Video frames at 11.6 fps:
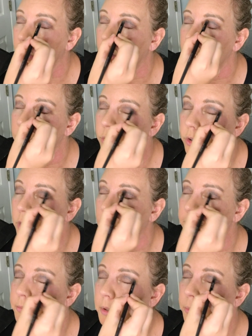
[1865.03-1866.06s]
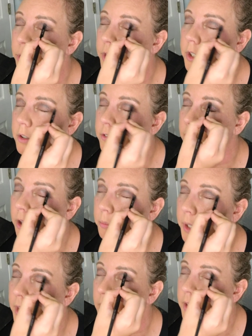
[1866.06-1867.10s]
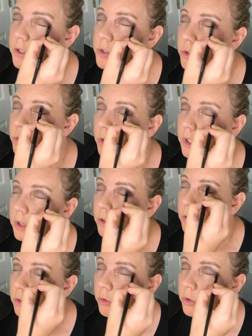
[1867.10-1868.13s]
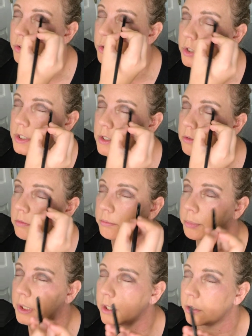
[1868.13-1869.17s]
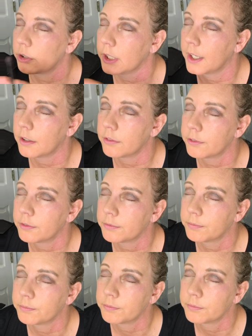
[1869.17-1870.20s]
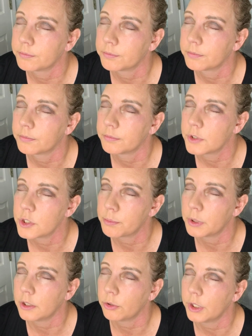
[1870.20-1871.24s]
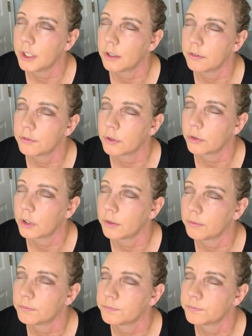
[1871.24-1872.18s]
Are you going off memory of how my eyes usually look, or just being creative? Just being creative? Okay.